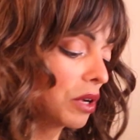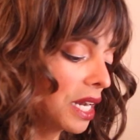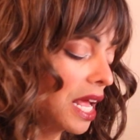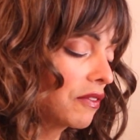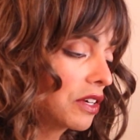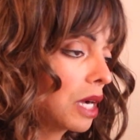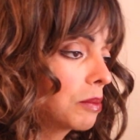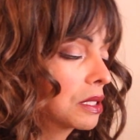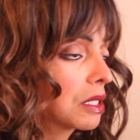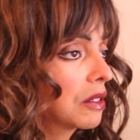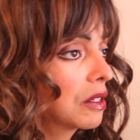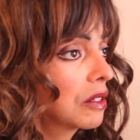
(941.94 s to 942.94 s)
1.5
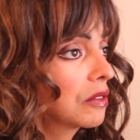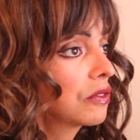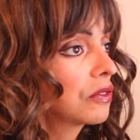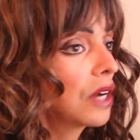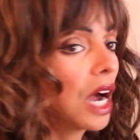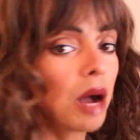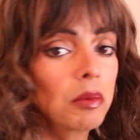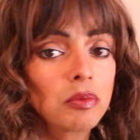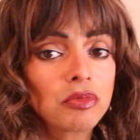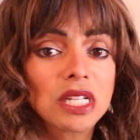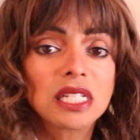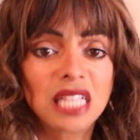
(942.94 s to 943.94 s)
cups of
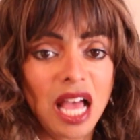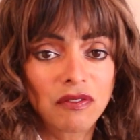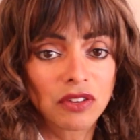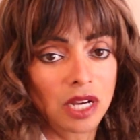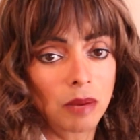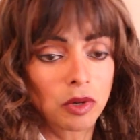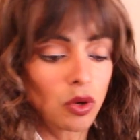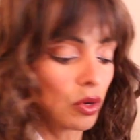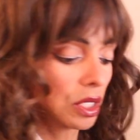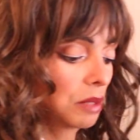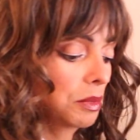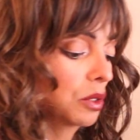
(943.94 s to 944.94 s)
Almond Breeze, half a cup of
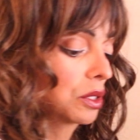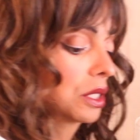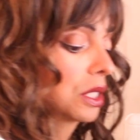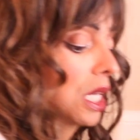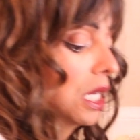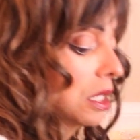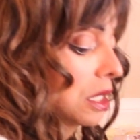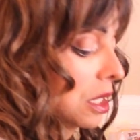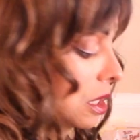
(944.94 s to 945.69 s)
coconut milk. Okay.